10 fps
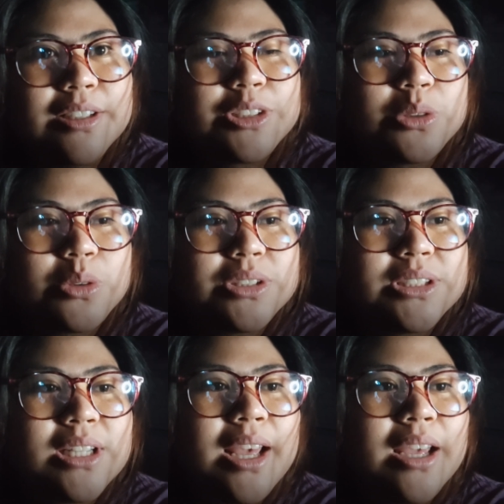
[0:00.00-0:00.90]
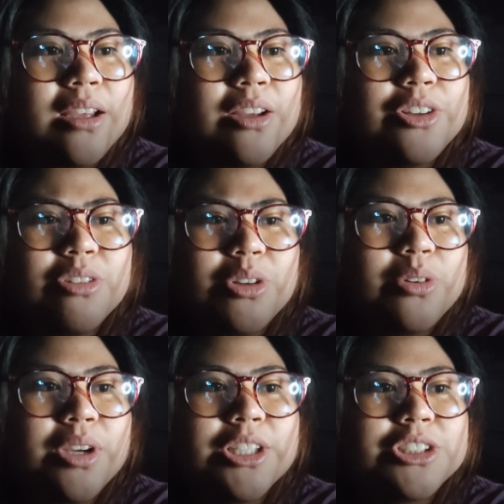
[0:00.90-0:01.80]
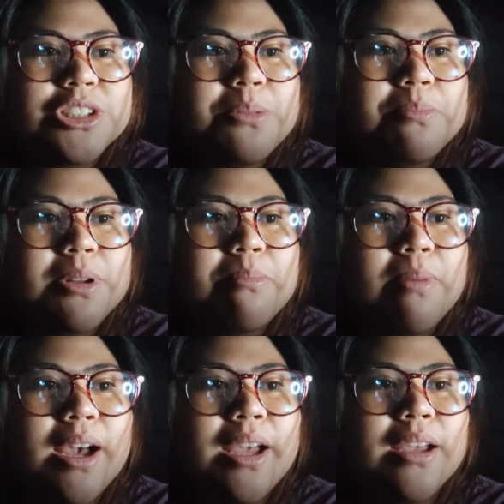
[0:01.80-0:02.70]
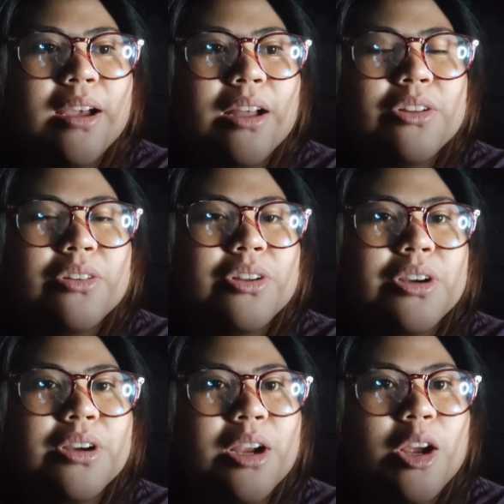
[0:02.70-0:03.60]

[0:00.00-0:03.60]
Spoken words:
So it's like you can just simply buy another